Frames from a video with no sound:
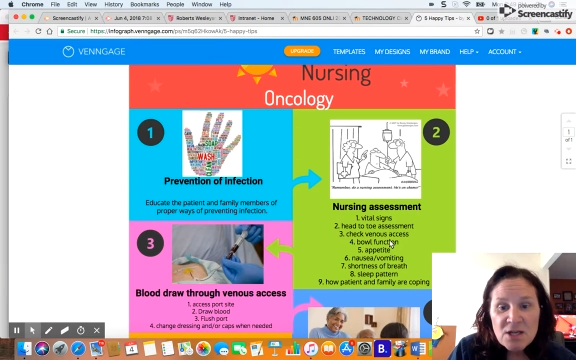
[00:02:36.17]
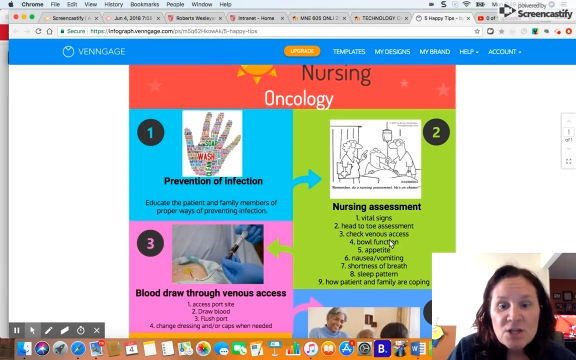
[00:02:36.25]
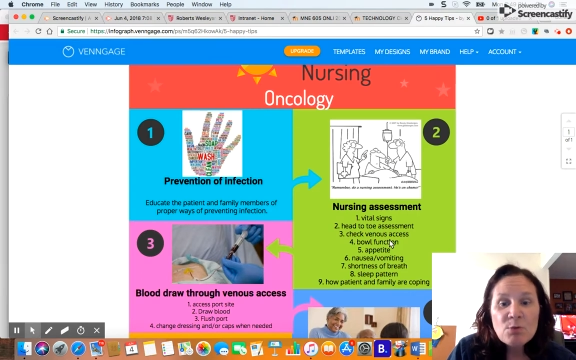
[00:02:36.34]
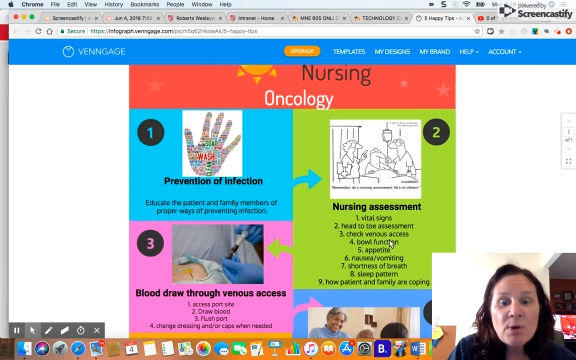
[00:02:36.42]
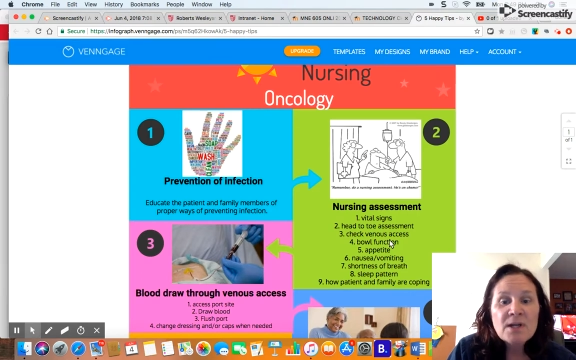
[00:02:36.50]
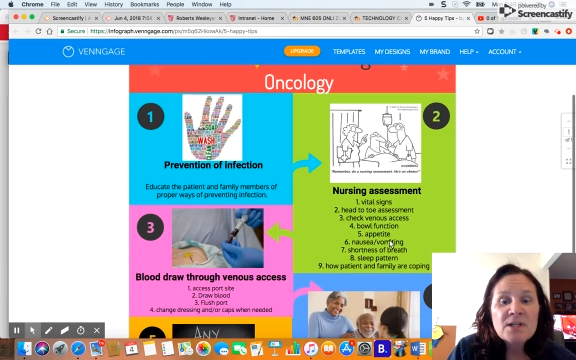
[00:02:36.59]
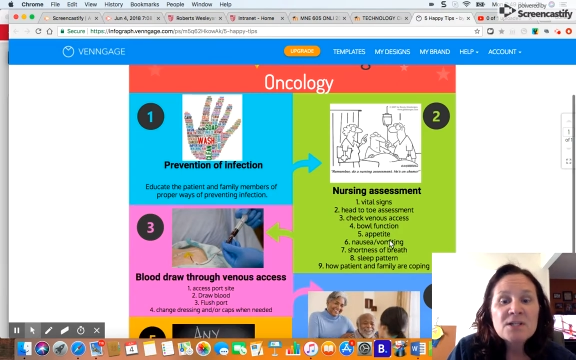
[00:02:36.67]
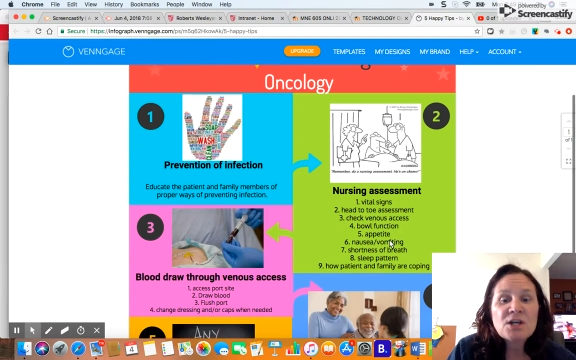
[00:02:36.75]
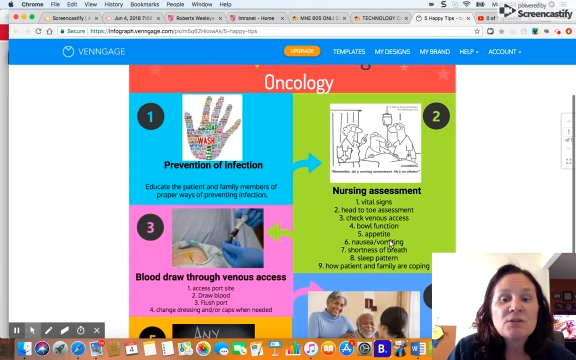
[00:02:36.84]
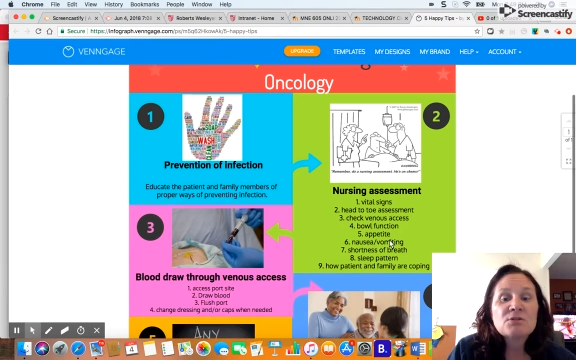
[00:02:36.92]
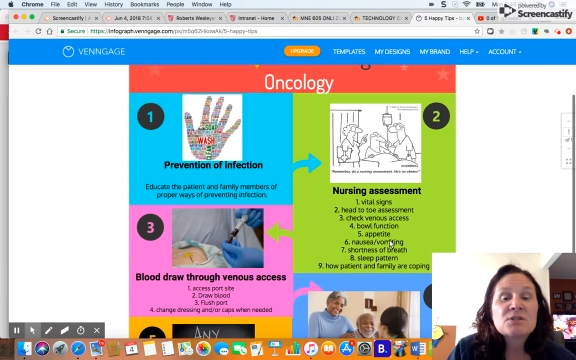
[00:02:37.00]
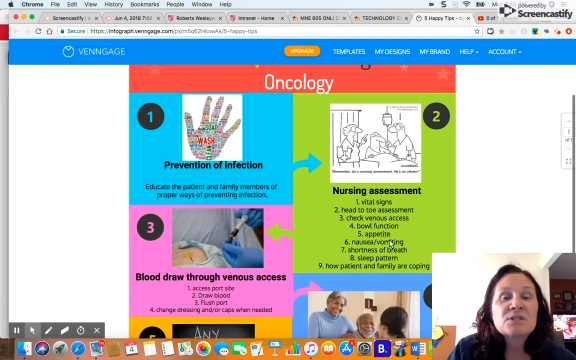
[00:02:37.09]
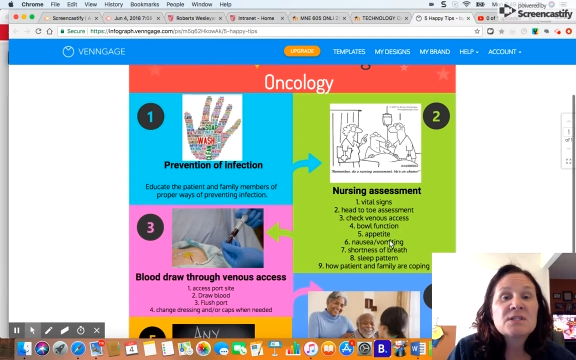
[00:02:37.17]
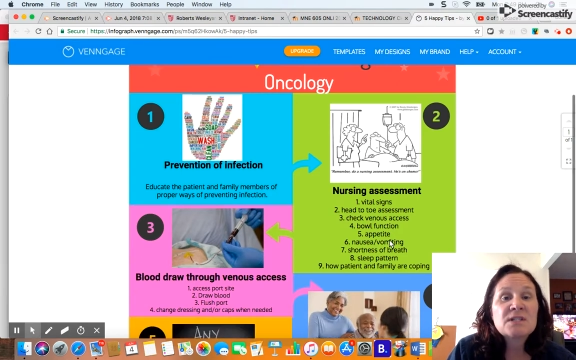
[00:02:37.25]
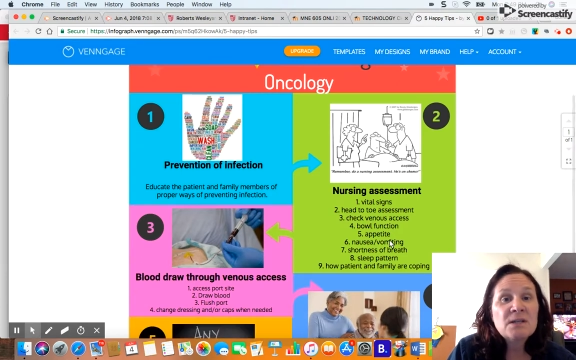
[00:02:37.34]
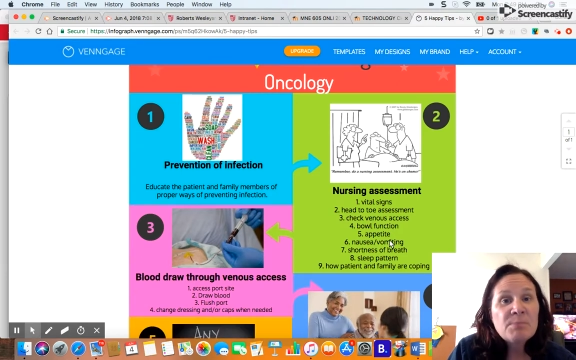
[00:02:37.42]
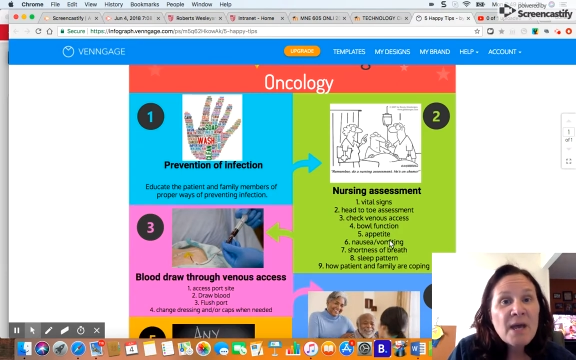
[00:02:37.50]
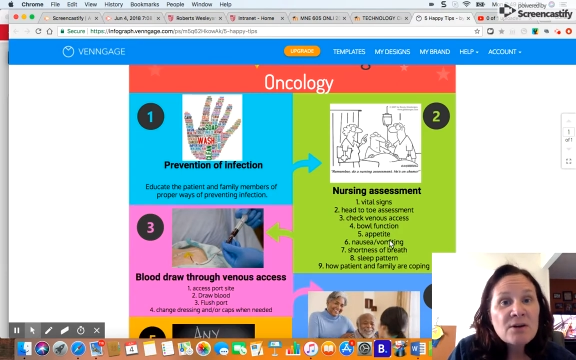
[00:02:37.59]
You want to check their
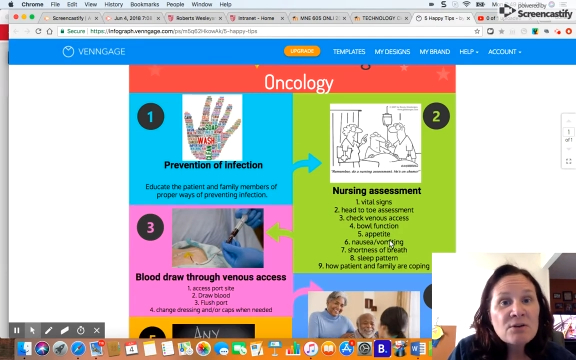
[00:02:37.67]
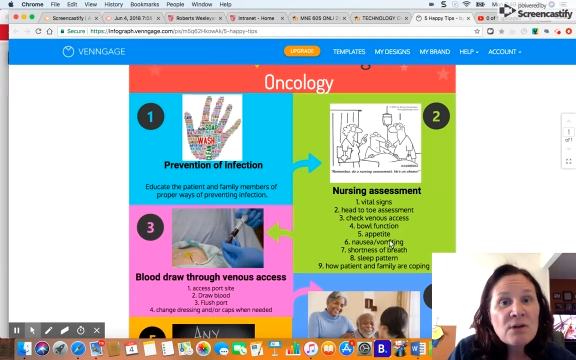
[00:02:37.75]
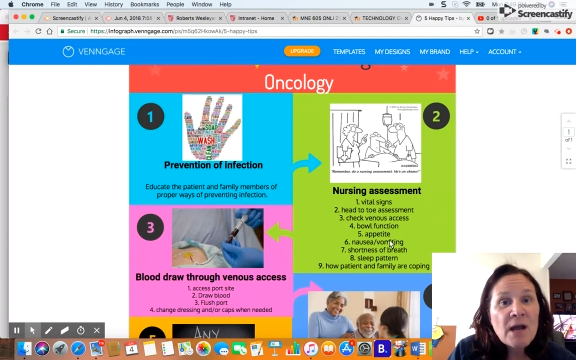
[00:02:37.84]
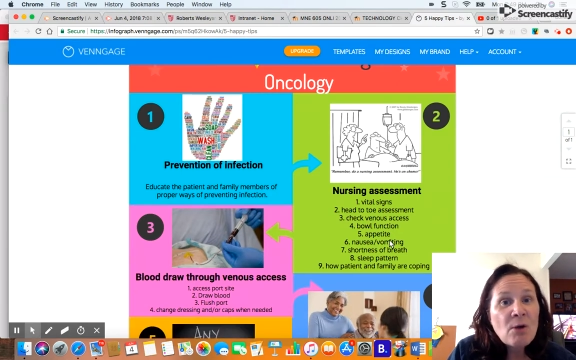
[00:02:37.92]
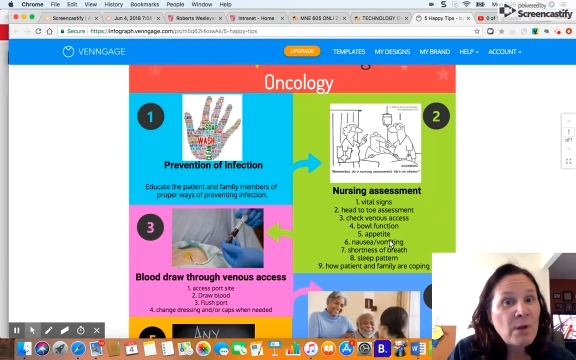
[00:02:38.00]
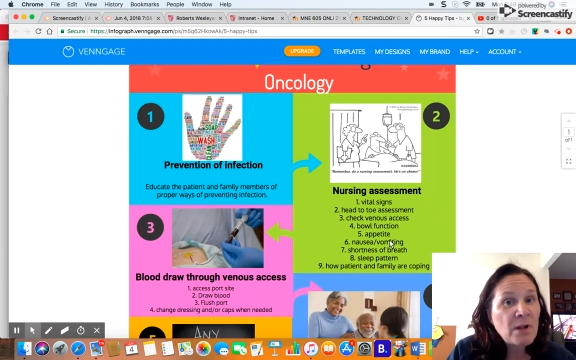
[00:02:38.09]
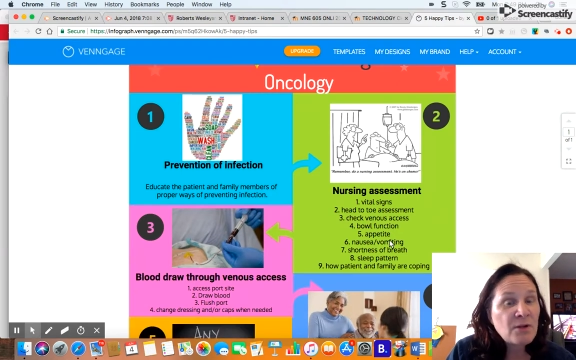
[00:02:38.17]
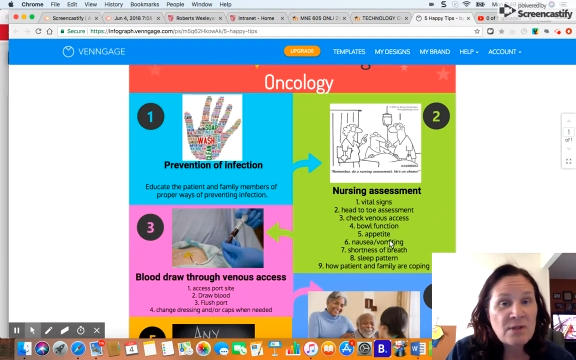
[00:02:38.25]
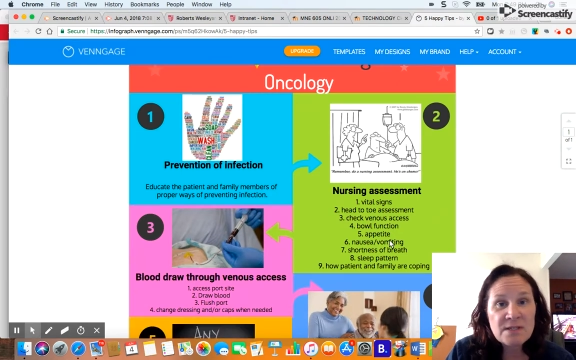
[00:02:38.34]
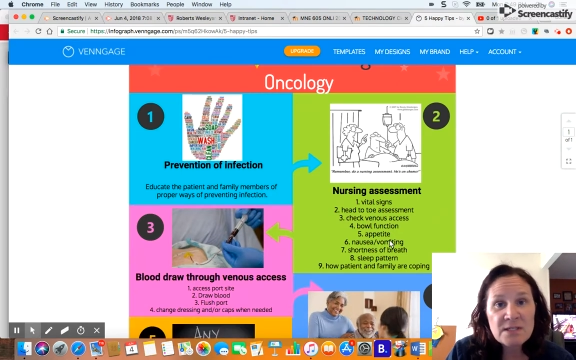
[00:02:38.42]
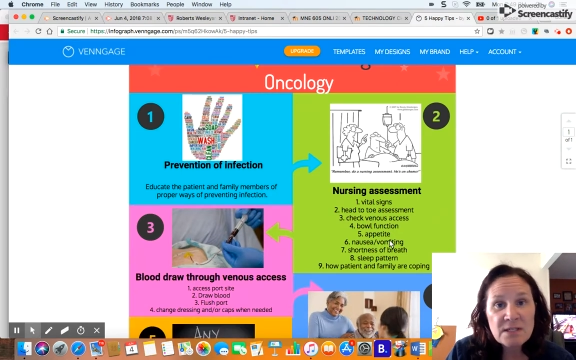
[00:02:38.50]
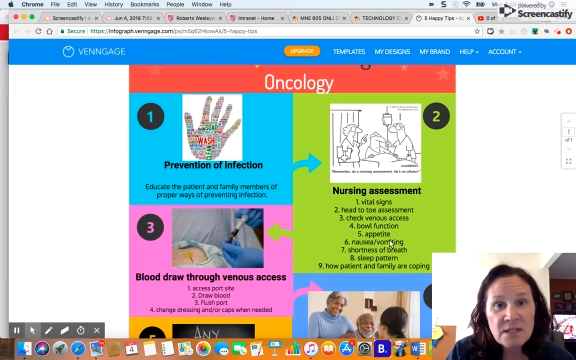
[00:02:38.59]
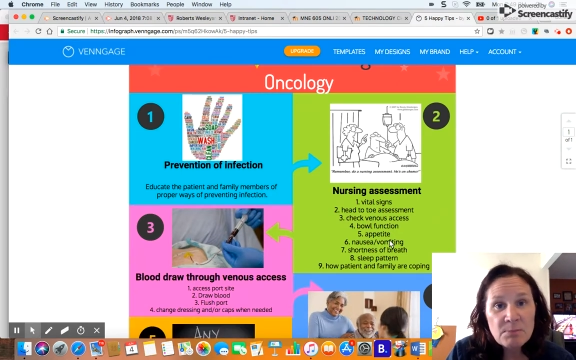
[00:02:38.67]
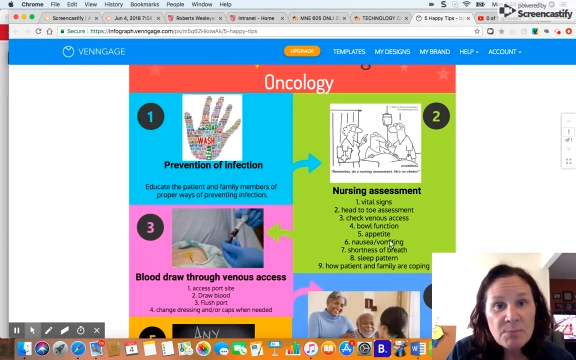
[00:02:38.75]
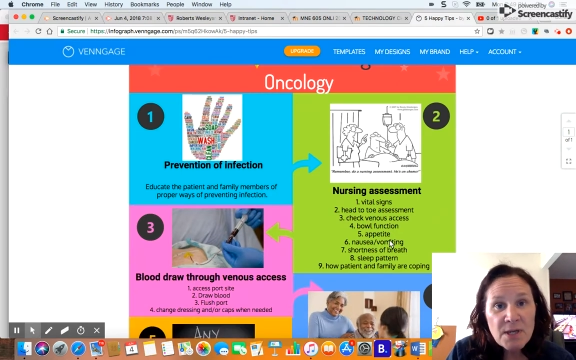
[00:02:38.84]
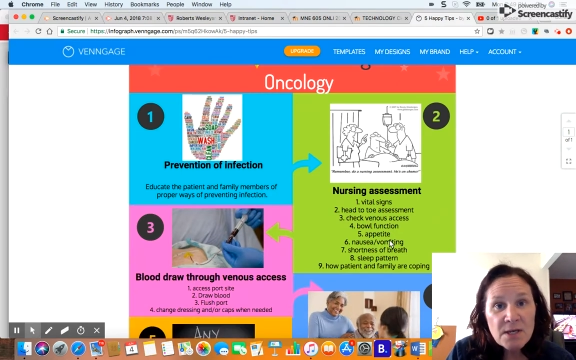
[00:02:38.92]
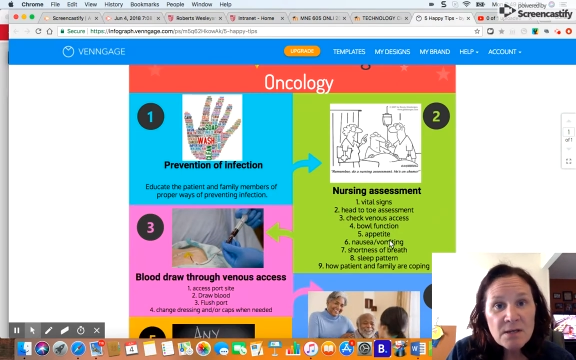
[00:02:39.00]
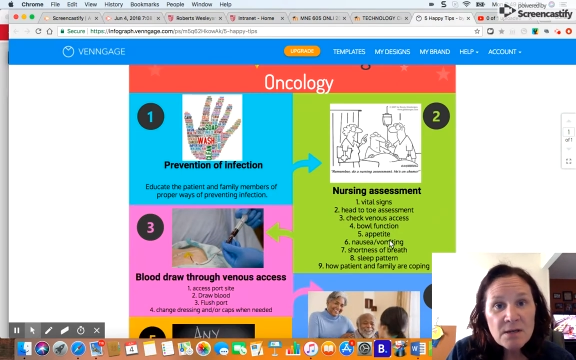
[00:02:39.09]
sleep pattern. How well are they
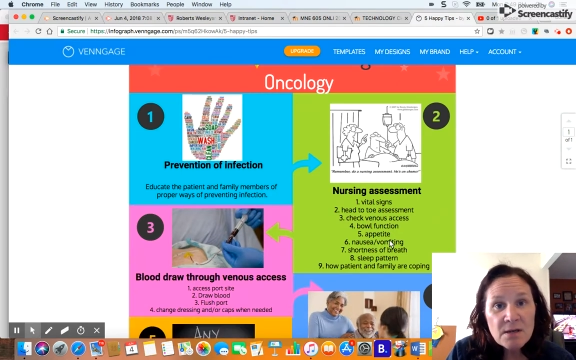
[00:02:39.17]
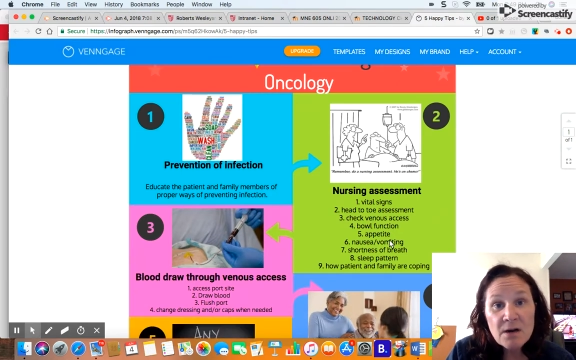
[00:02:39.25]
sleeping?